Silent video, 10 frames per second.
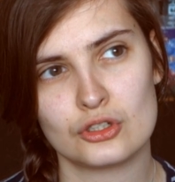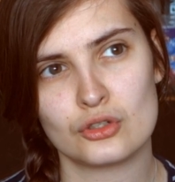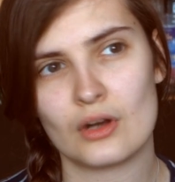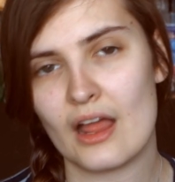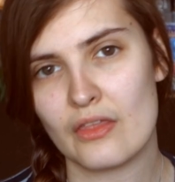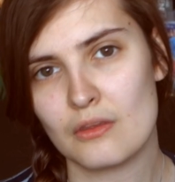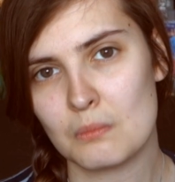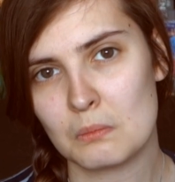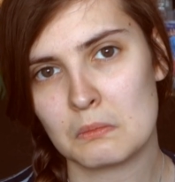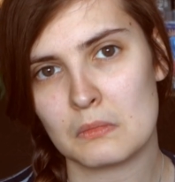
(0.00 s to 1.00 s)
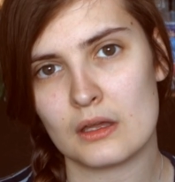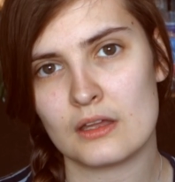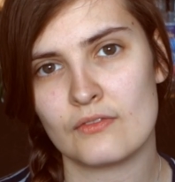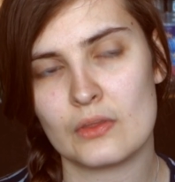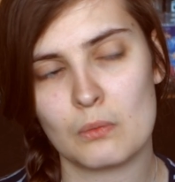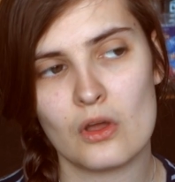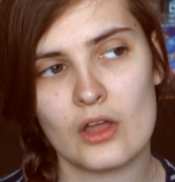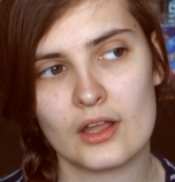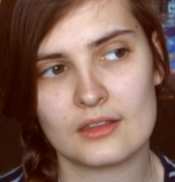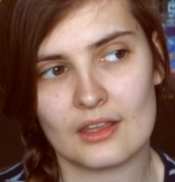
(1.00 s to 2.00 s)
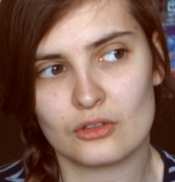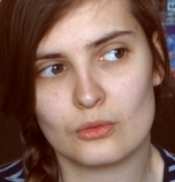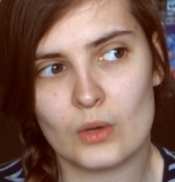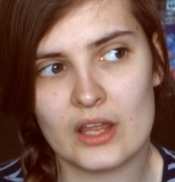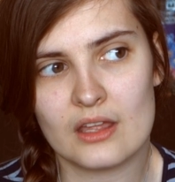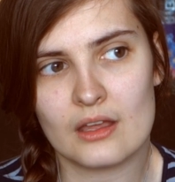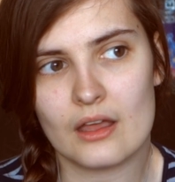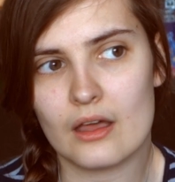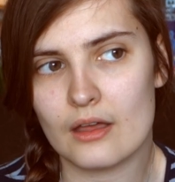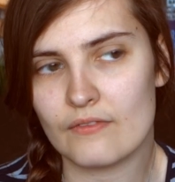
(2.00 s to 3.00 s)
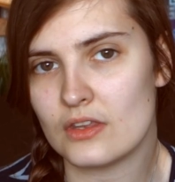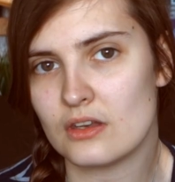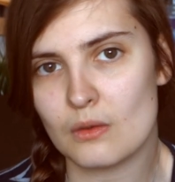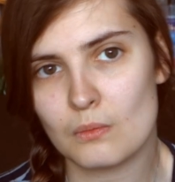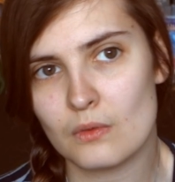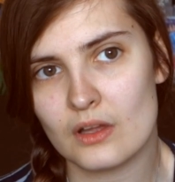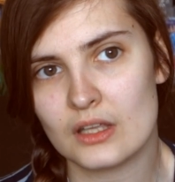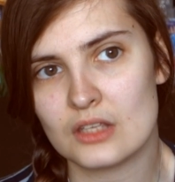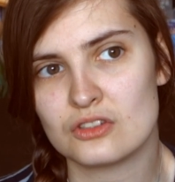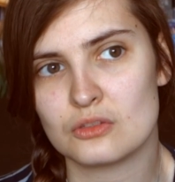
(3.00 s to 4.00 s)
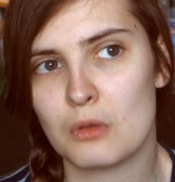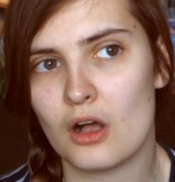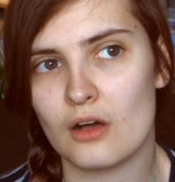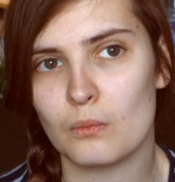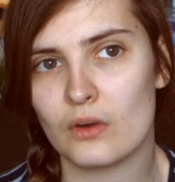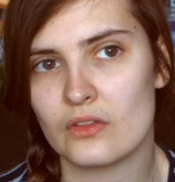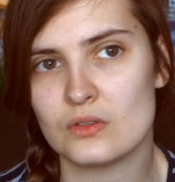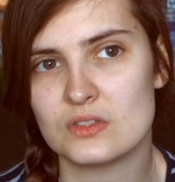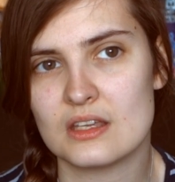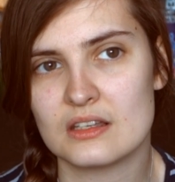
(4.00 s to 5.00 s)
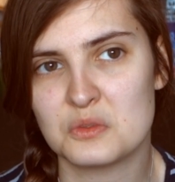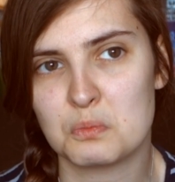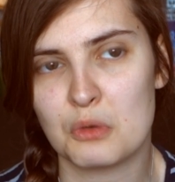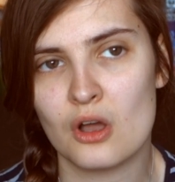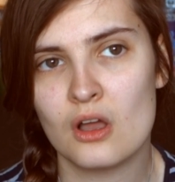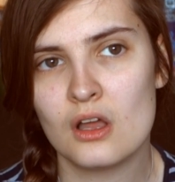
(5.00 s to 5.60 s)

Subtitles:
Try them. If they work, that's great. If they don't work, it's just one of those things. But